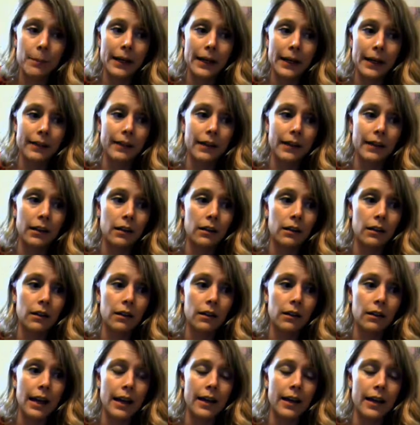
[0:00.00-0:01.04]
but I
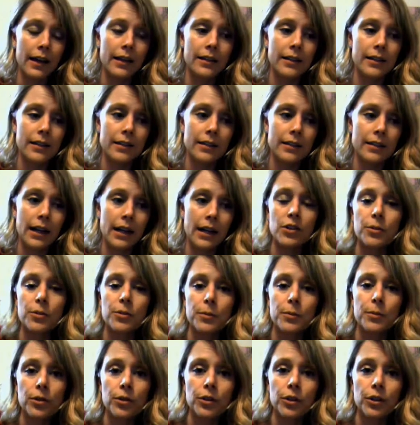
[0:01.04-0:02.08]
think as an
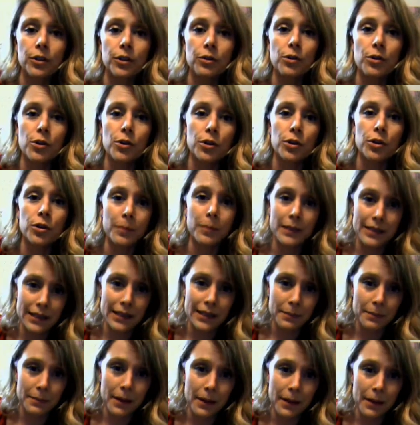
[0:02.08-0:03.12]
entrepreneur, you know your
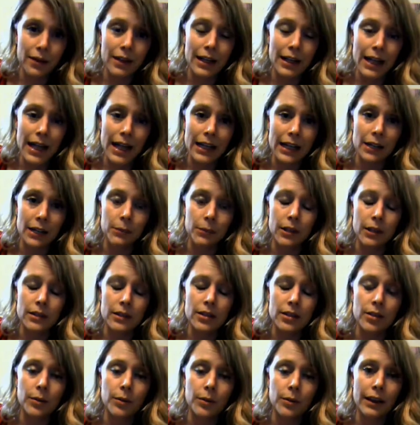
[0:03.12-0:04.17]
business better than anyone.
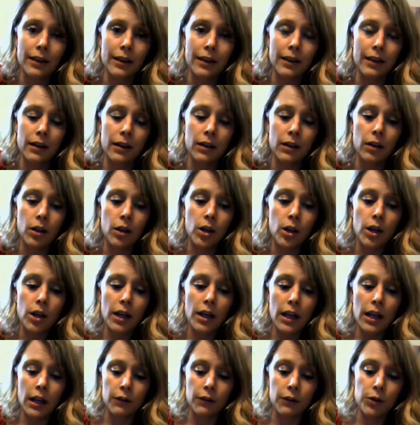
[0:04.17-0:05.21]
So I think
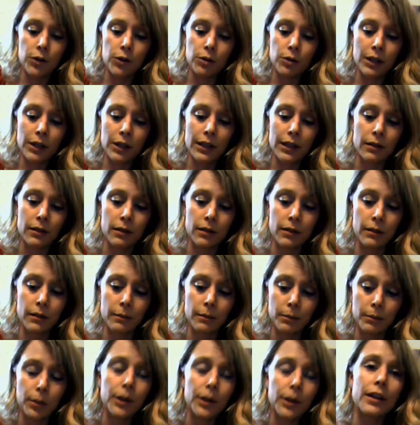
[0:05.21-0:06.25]
if you can
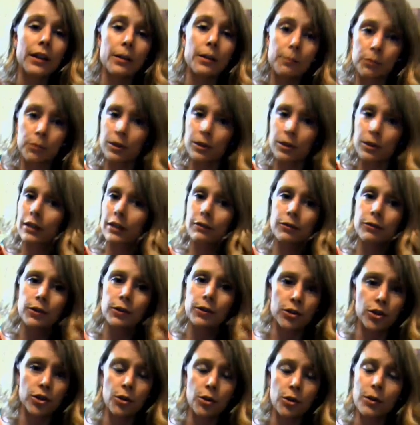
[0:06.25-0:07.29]
put in a brief or
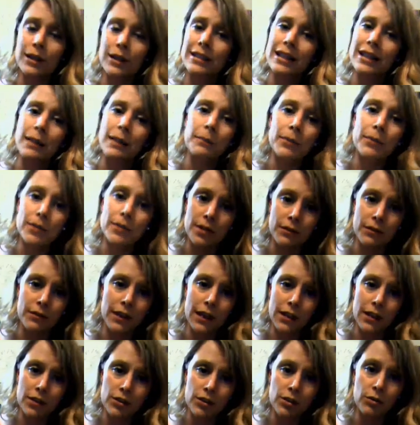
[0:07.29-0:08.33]
show examples of
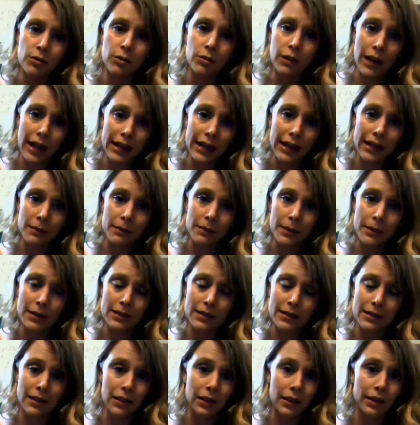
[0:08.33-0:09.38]
things you like and be as
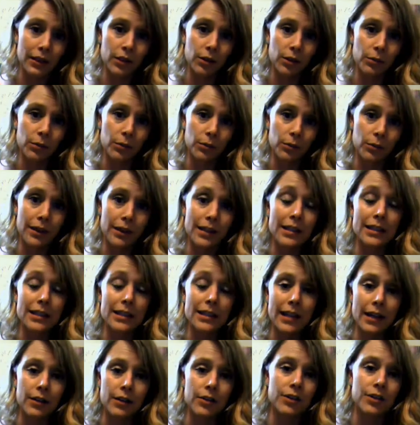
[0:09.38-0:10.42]
clear with the
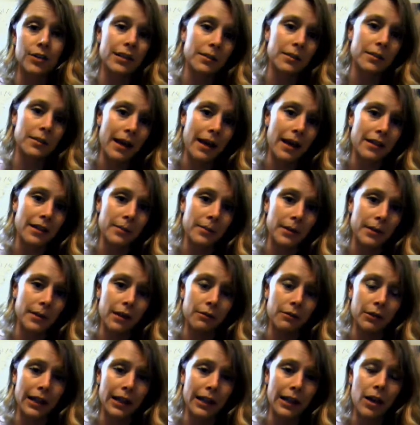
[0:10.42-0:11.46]
designers as possible, that
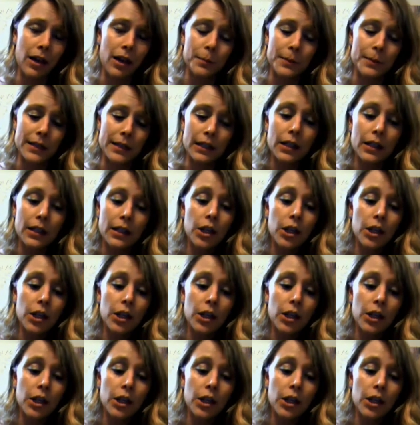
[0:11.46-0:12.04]
really helps. And